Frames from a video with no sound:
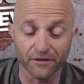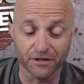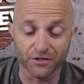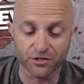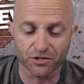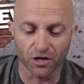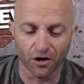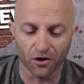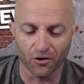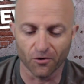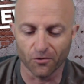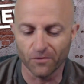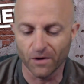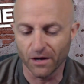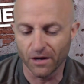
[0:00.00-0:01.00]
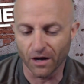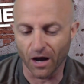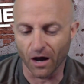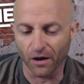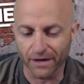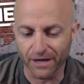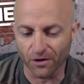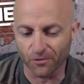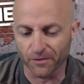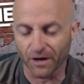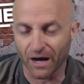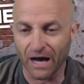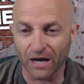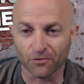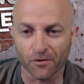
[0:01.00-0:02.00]
show here with the
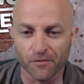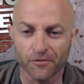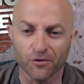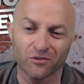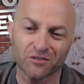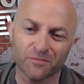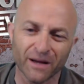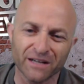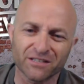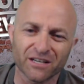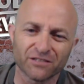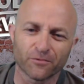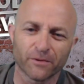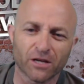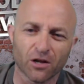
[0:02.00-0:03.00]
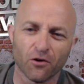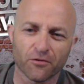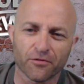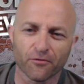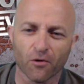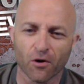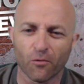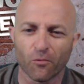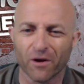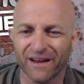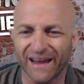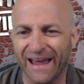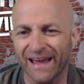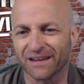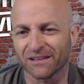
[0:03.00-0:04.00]
HODL review, especially as we go through and we
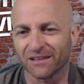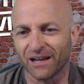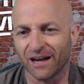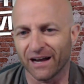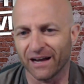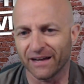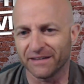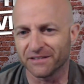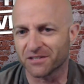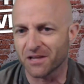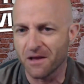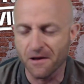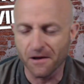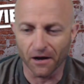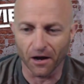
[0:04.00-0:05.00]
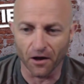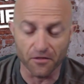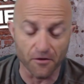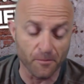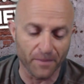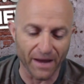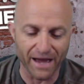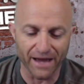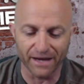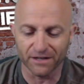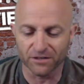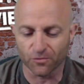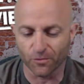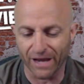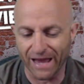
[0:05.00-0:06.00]
analyze the
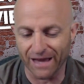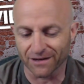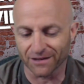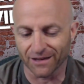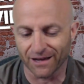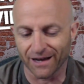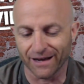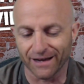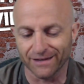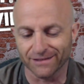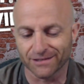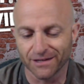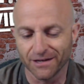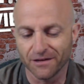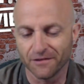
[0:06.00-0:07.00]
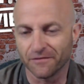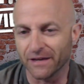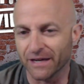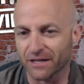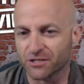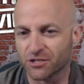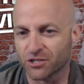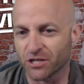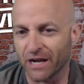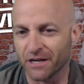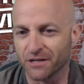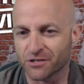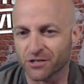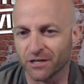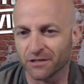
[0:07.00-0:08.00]
banks, we analyze the
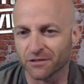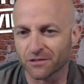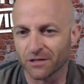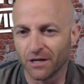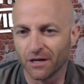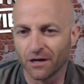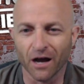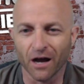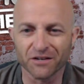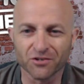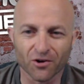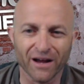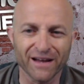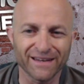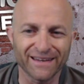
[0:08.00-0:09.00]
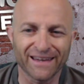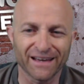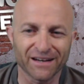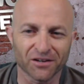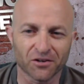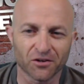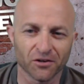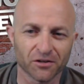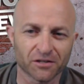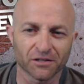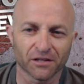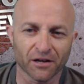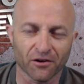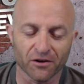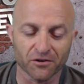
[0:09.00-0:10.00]
exchanges, trying to get a good,
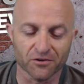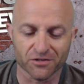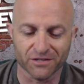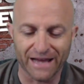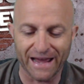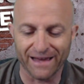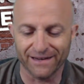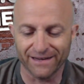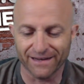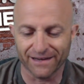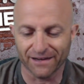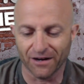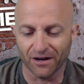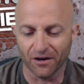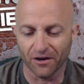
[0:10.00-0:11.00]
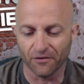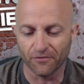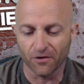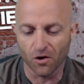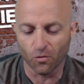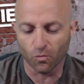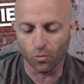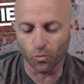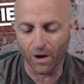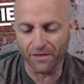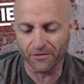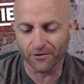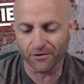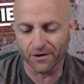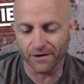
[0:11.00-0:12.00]
clear understanding of
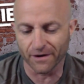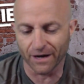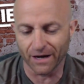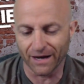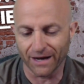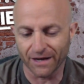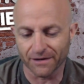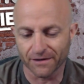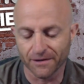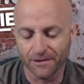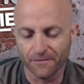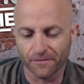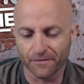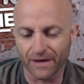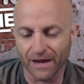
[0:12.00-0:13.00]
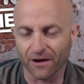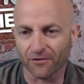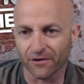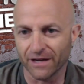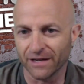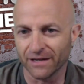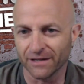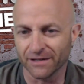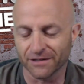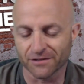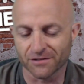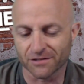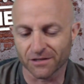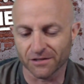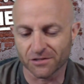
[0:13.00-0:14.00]
whether or not there
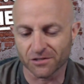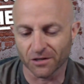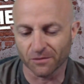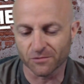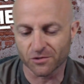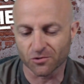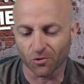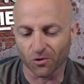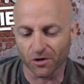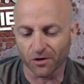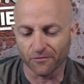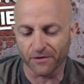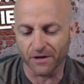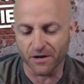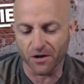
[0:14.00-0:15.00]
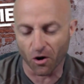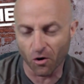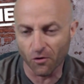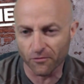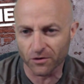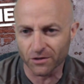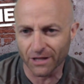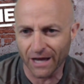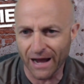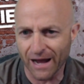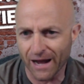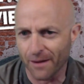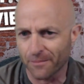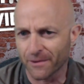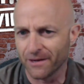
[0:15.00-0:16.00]
is some sort of an
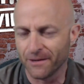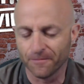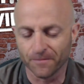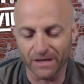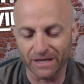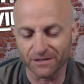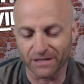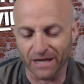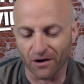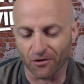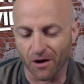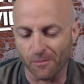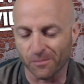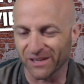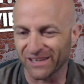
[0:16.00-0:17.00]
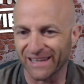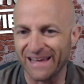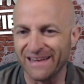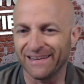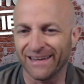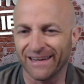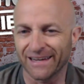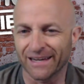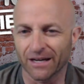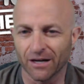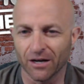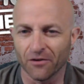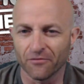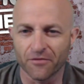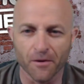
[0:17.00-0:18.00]
overlap. Is there a blending
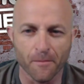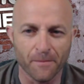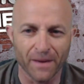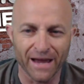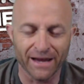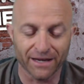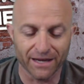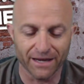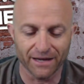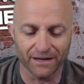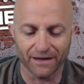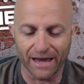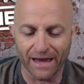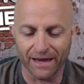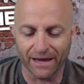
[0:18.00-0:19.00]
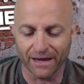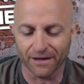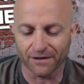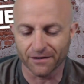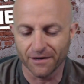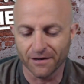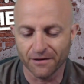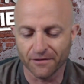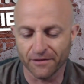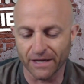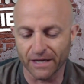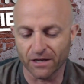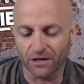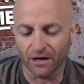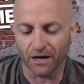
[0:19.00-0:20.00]
of the banking and
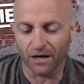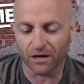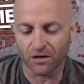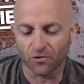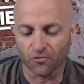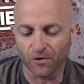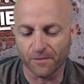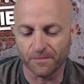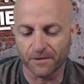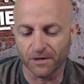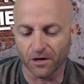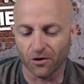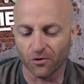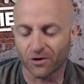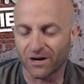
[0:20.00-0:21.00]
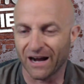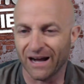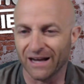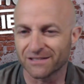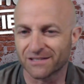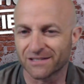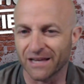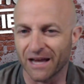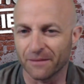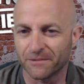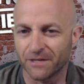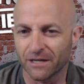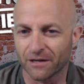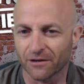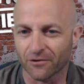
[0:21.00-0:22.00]
the crypto concept
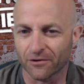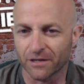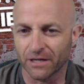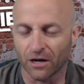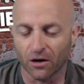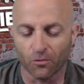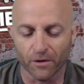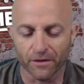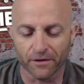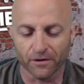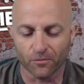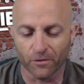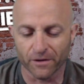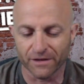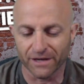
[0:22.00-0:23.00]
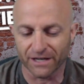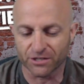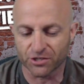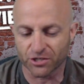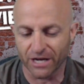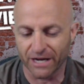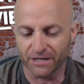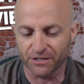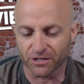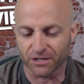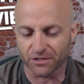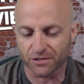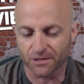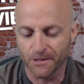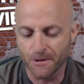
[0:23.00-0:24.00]
here, with the
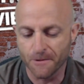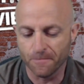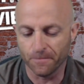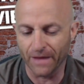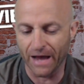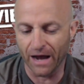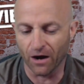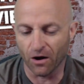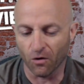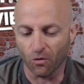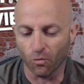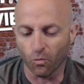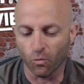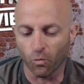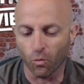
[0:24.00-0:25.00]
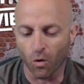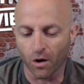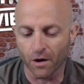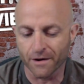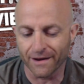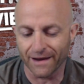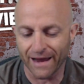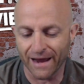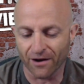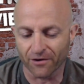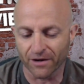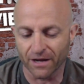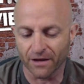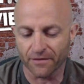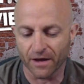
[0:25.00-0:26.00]
exchanges? Now, one
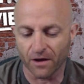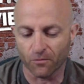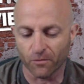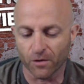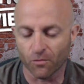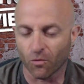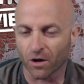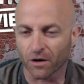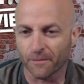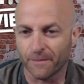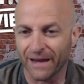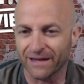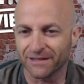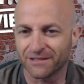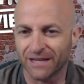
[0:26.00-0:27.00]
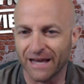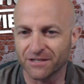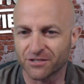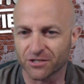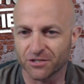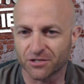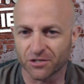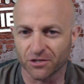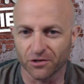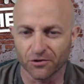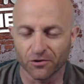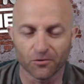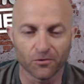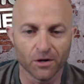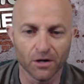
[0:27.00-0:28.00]
area that we want to pay attention
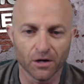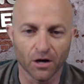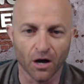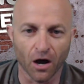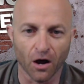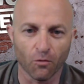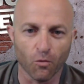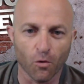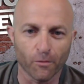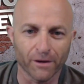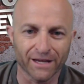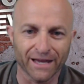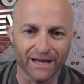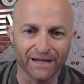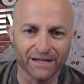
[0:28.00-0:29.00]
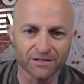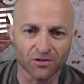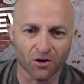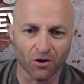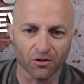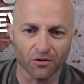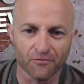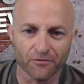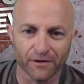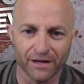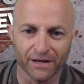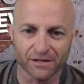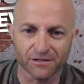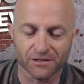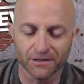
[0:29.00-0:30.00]
to when we get into all of
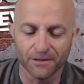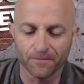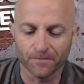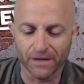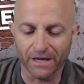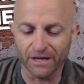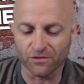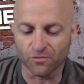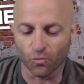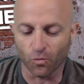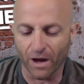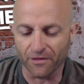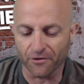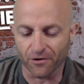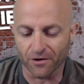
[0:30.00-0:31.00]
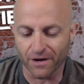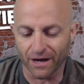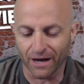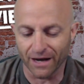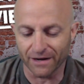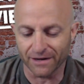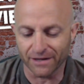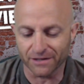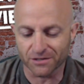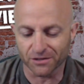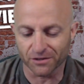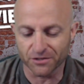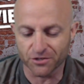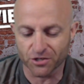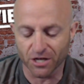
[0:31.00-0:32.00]
this is whether or not it's
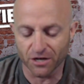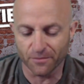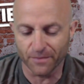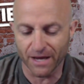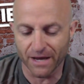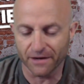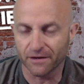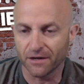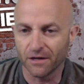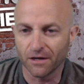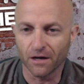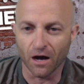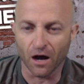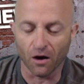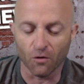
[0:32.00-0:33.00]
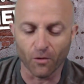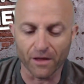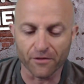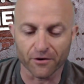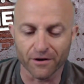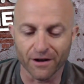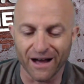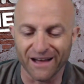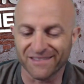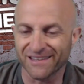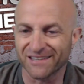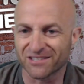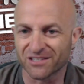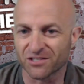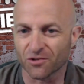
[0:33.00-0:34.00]
legitimate, whether or not
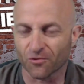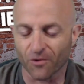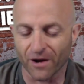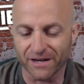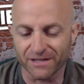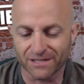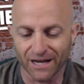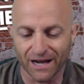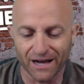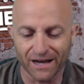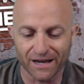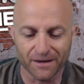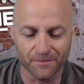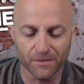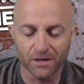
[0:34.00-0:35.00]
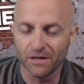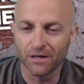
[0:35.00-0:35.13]
this is the right time,